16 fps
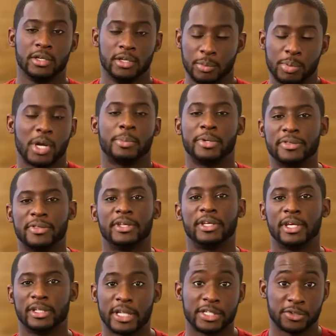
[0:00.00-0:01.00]
You're probably
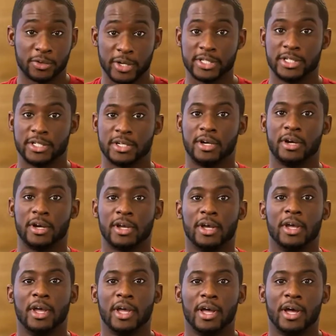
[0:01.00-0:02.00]
thinking that's crazy talk,
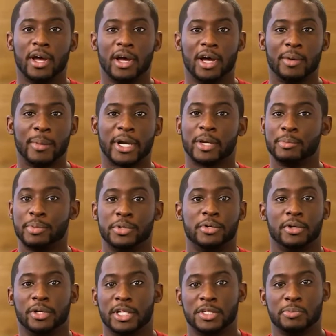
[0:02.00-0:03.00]
uh, my
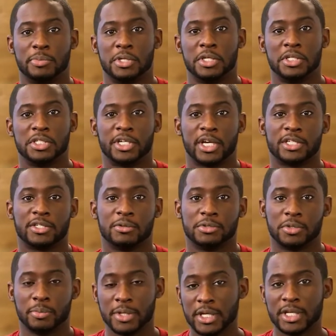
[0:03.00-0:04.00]
computer lets me check
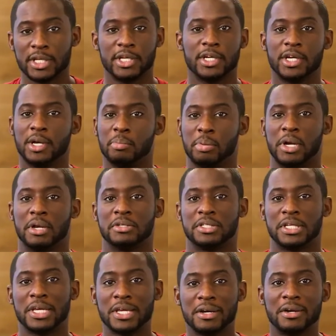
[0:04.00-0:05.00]
social media, browse
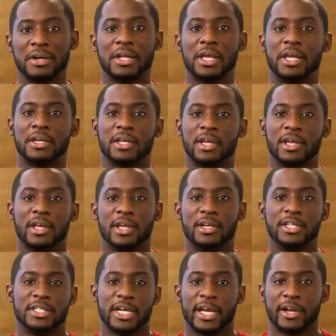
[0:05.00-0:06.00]
the internet,
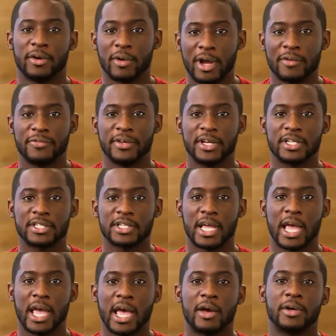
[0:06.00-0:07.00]
design graphics.
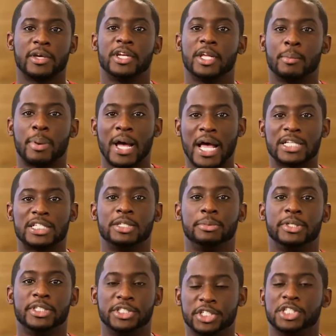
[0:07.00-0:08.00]
How can it
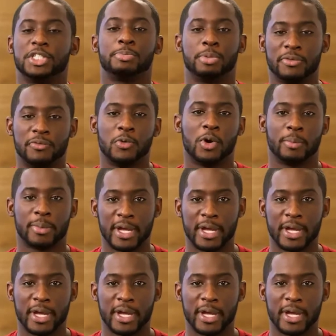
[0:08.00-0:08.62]
possibly just perform